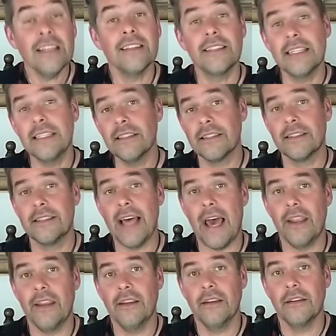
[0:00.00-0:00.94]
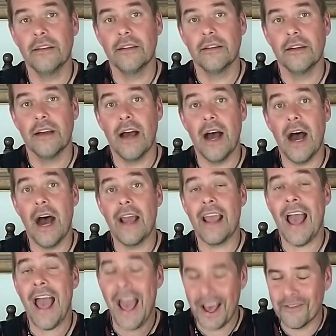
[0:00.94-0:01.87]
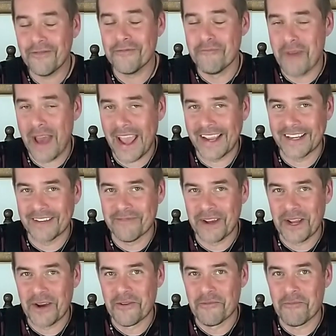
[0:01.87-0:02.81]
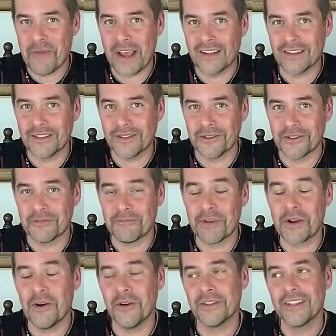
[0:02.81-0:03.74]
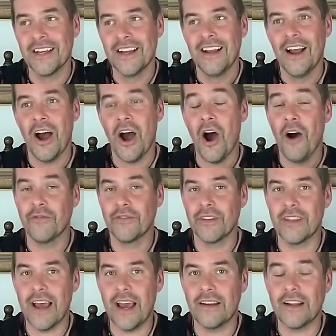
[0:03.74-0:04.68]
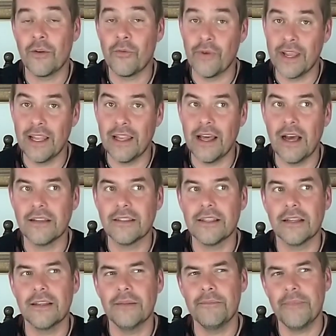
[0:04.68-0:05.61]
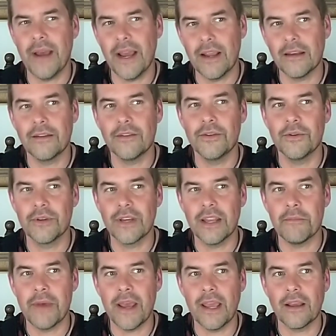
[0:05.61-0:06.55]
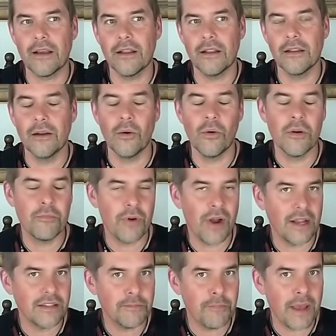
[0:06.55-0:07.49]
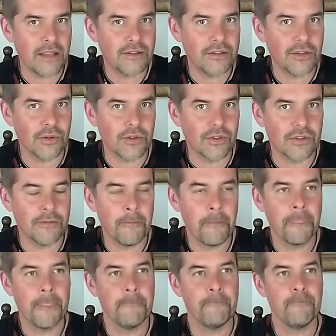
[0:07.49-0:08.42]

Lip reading: Since then, I have made my own pestos because after that I realized that, man, you can make lower price pestos.